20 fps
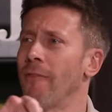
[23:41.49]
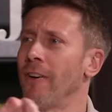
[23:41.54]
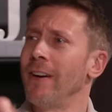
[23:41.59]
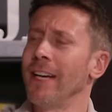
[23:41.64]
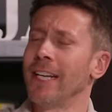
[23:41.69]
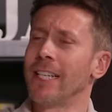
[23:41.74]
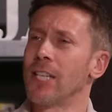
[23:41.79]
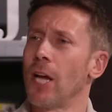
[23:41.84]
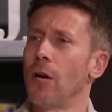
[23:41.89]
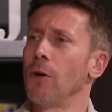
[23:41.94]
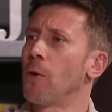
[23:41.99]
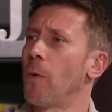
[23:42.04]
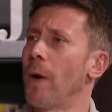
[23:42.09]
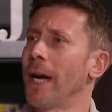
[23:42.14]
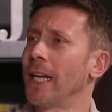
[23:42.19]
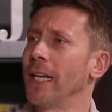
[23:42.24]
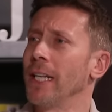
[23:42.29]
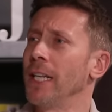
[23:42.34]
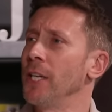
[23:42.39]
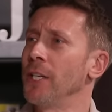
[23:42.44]
very it's, so
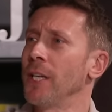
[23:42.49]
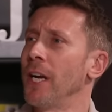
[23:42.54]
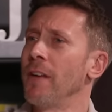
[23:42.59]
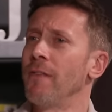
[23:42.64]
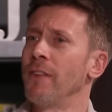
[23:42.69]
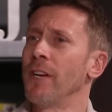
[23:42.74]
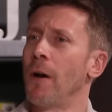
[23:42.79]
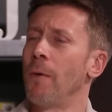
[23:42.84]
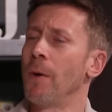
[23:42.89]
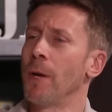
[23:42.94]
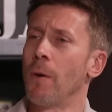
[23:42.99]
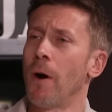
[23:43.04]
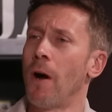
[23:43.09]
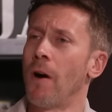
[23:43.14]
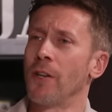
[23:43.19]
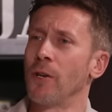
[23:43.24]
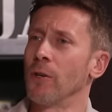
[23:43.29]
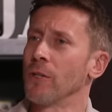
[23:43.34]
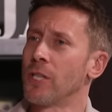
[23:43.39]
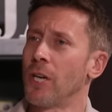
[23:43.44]
quickly that you don't even know where you are
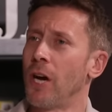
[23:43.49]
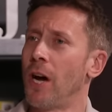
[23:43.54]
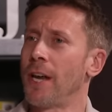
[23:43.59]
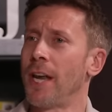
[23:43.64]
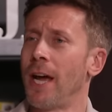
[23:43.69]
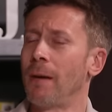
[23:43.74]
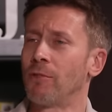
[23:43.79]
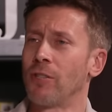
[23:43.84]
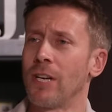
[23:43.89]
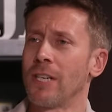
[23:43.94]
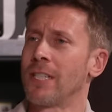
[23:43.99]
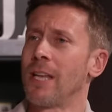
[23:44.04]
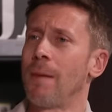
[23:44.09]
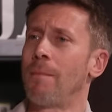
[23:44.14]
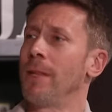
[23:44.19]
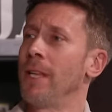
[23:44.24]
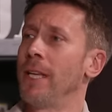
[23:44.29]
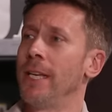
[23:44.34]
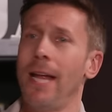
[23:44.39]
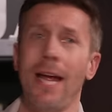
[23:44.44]
and you're tied up, trussed yeah. up
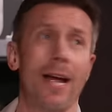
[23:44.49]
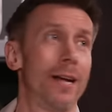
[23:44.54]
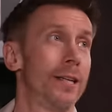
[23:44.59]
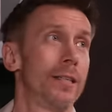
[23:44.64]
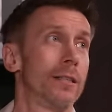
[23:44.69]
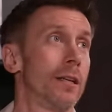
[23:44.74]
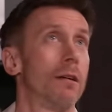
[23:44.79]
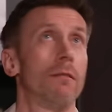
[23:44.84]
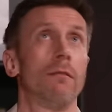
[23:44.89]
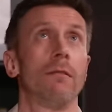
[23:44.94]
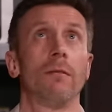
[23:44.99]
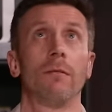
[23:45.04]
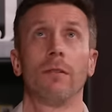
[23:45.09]
well, in the net a, and yeah. you're like, oh,